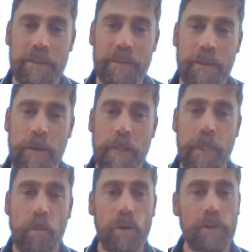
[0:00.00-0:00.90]
And
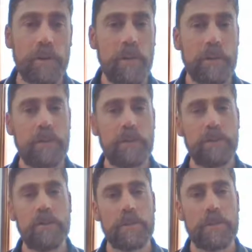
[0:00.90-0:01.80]
what I'd like
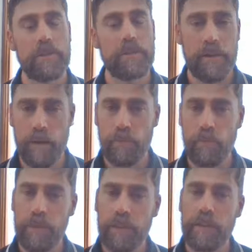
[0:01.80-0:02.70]
you to consider, I'm
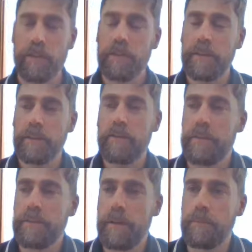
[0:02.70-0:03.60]
really going to leave
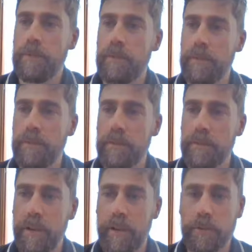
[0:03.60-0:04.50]
this up to you
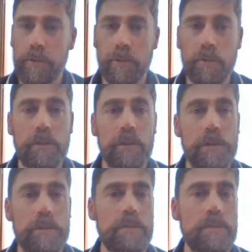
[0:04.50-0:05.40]
this afternoon,
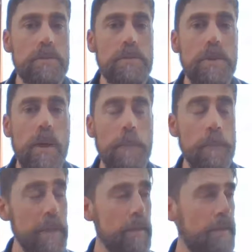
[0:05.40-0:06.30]
is to
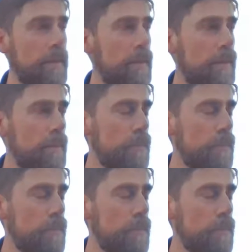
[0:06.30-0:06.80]
pick